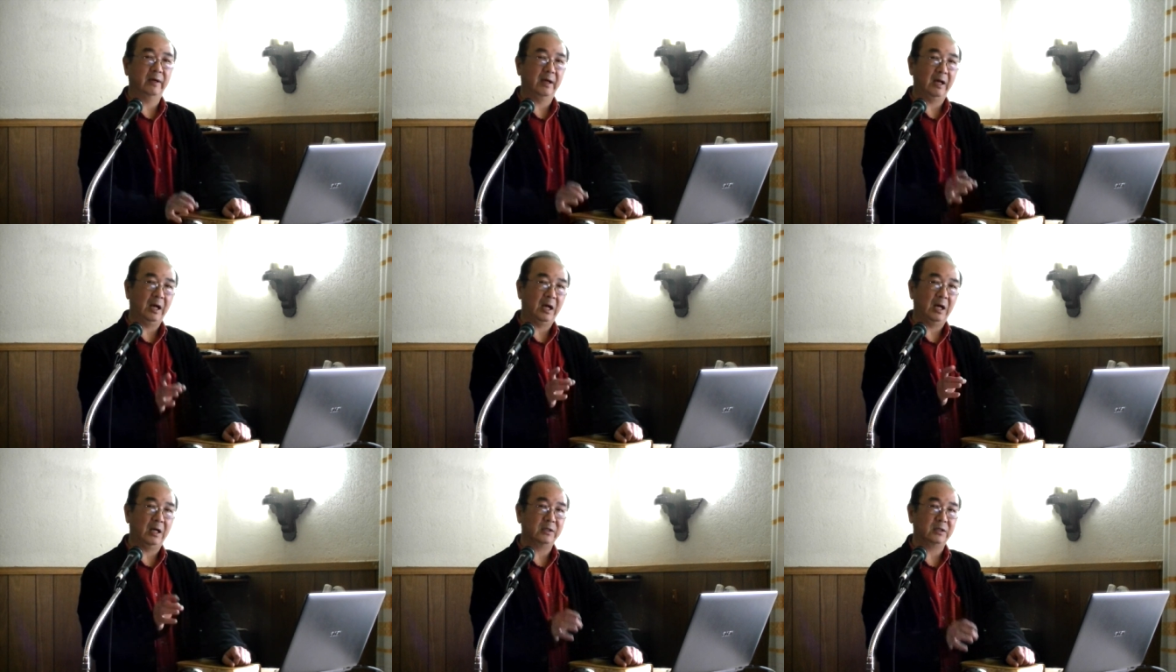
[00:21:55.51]
I
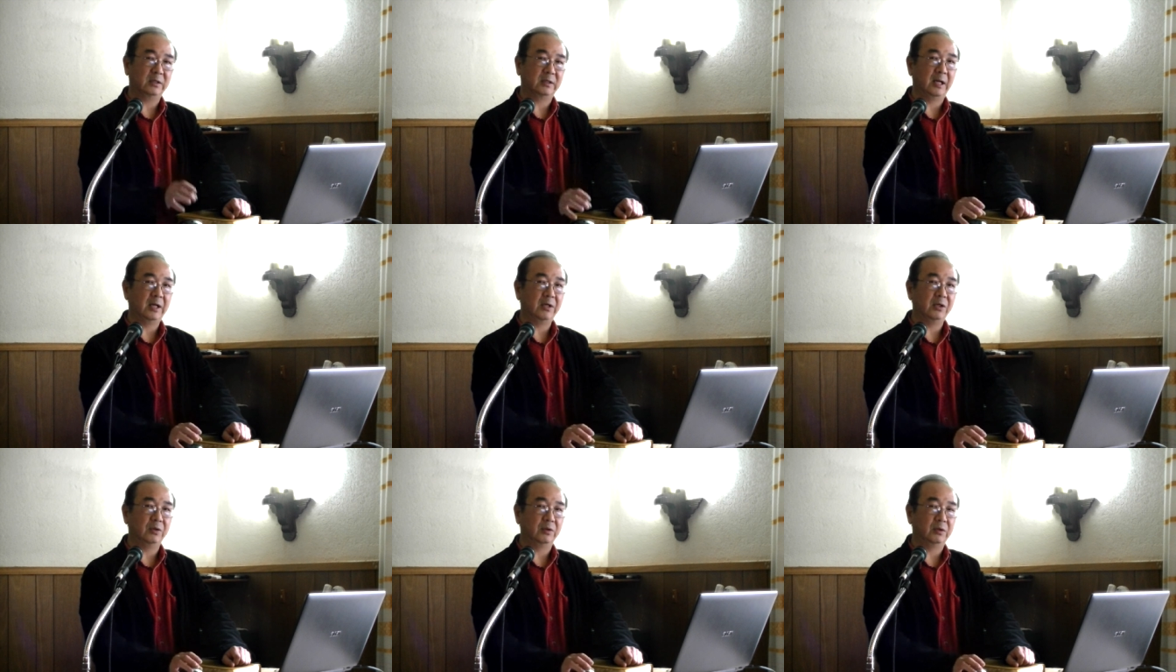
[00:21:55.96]
asked
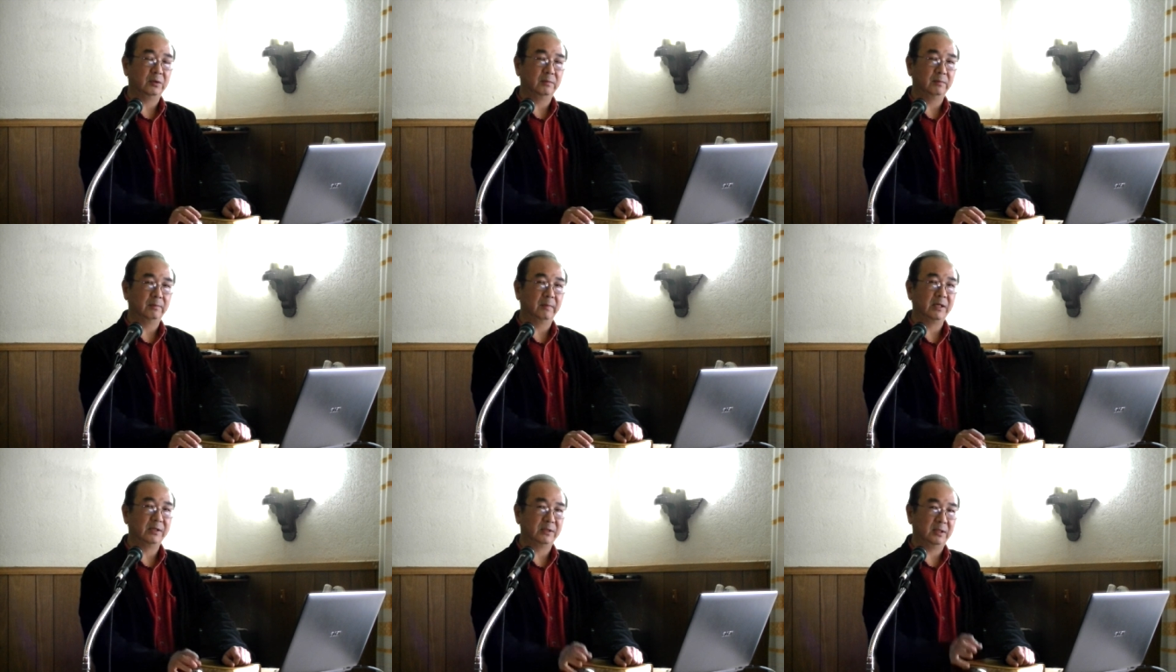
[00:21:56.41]
Daniel,
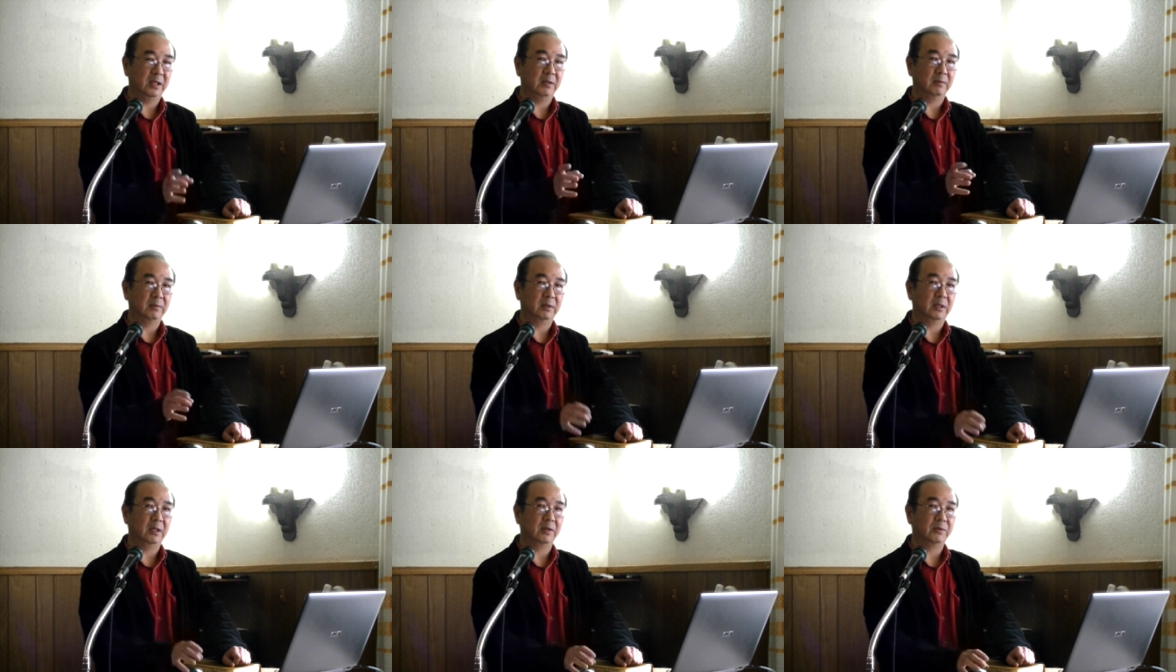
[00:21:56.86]
my son,
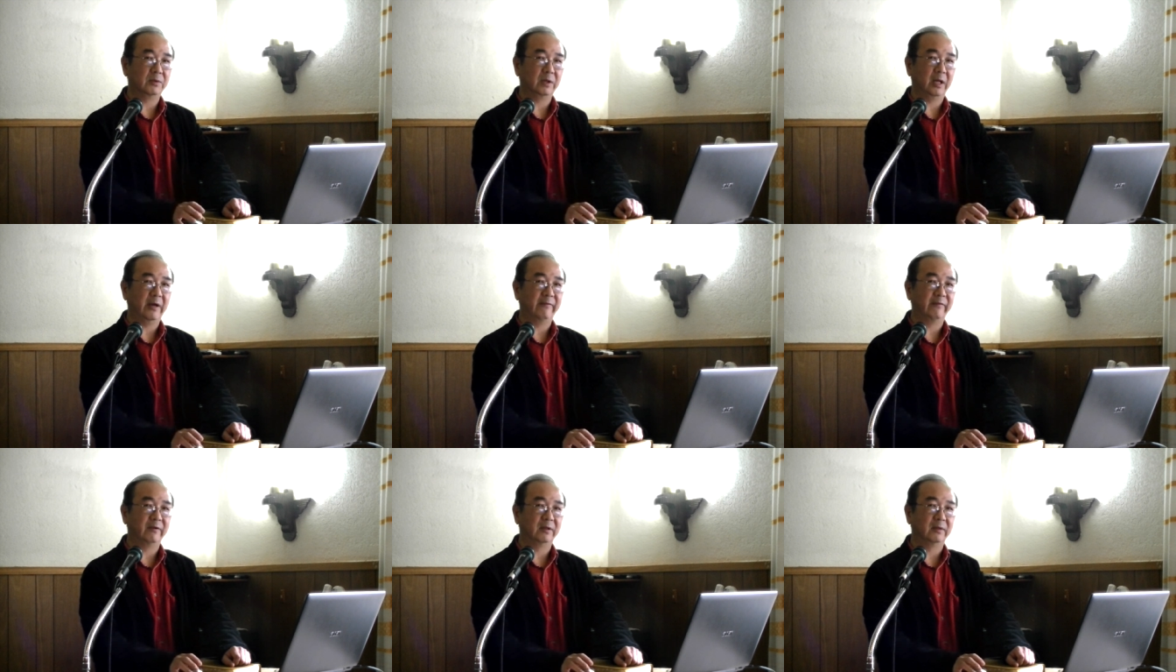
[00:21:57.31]
come to
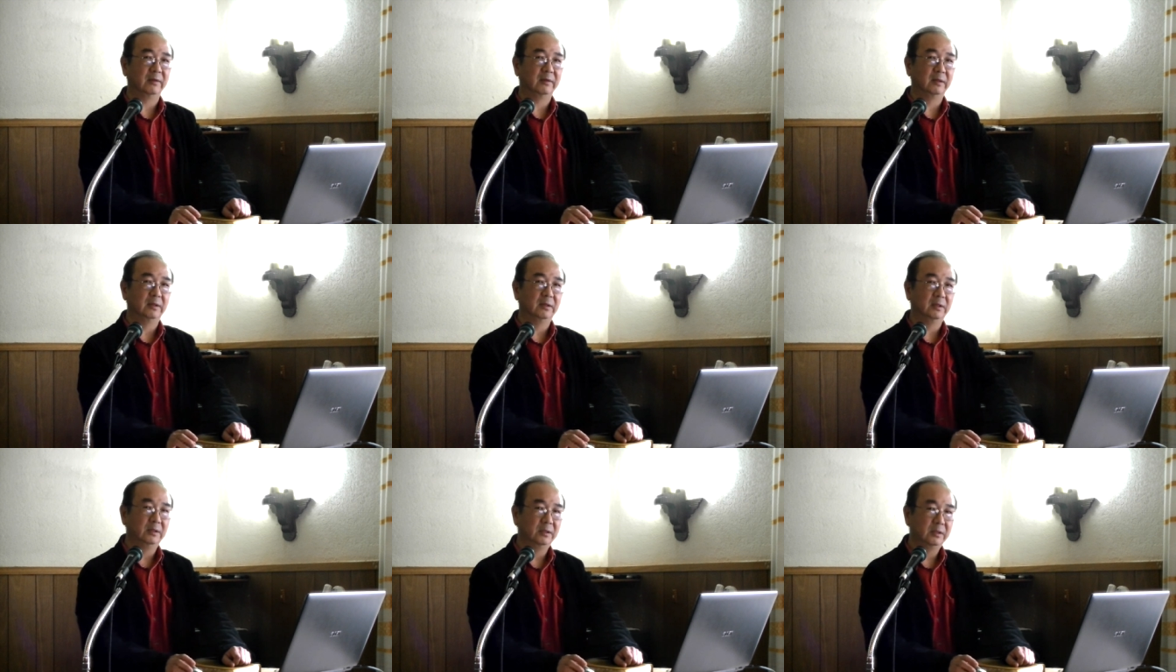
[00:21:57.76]
help them
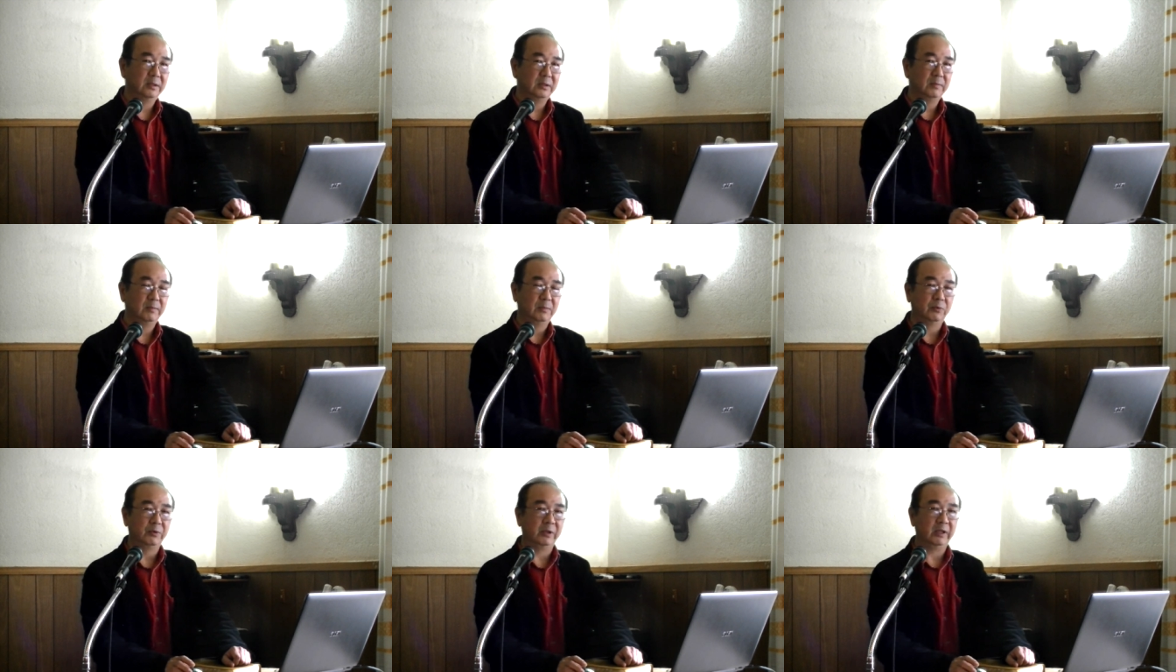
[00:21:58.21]

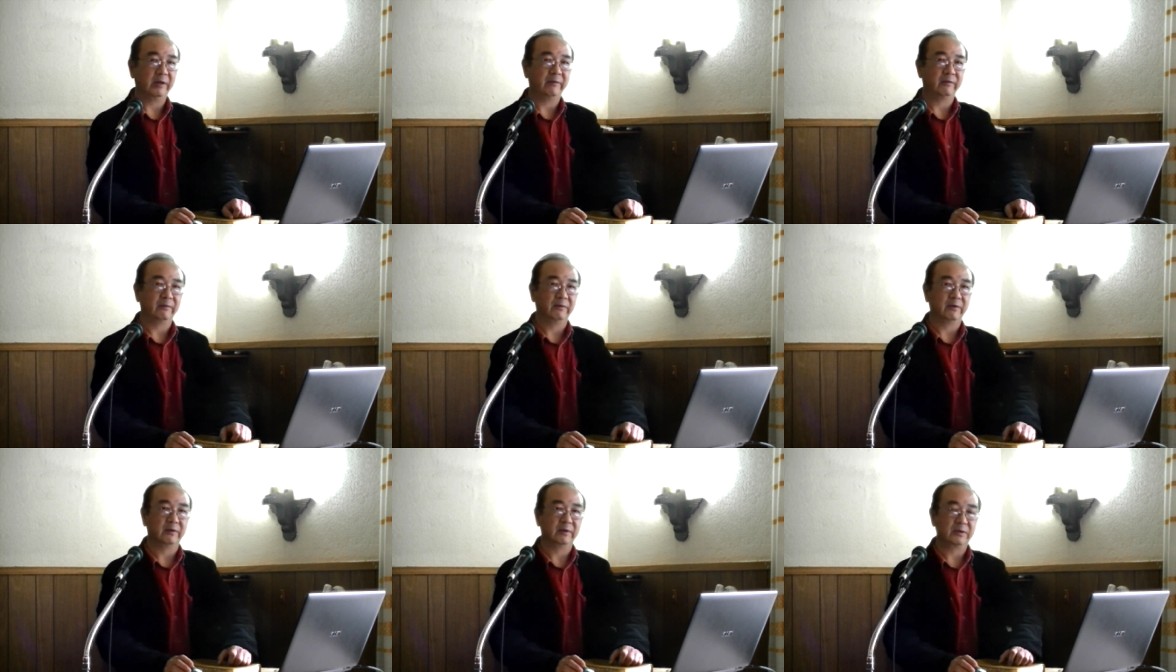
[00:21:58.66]
reading
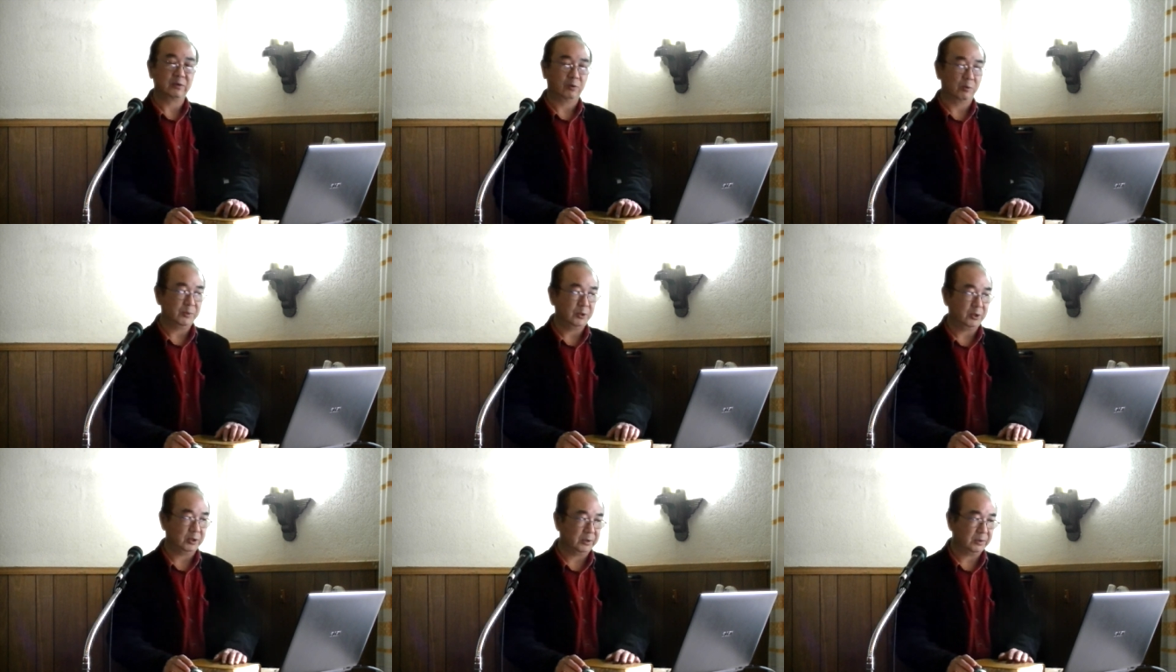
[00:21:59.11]
the
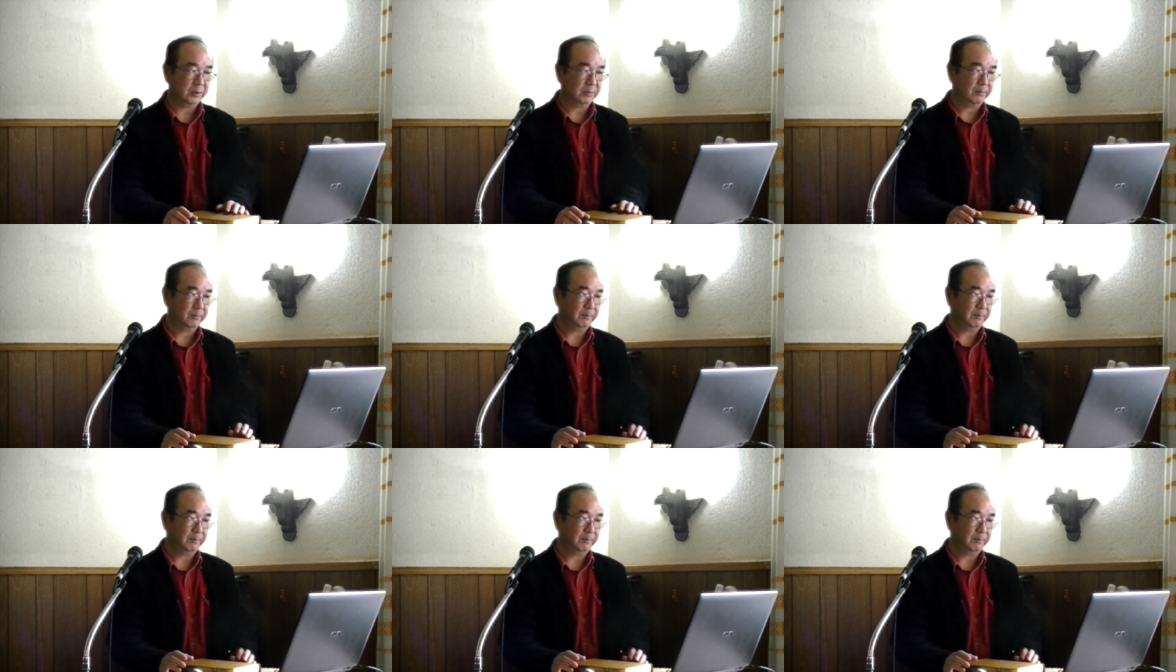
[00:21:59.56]
scriptures.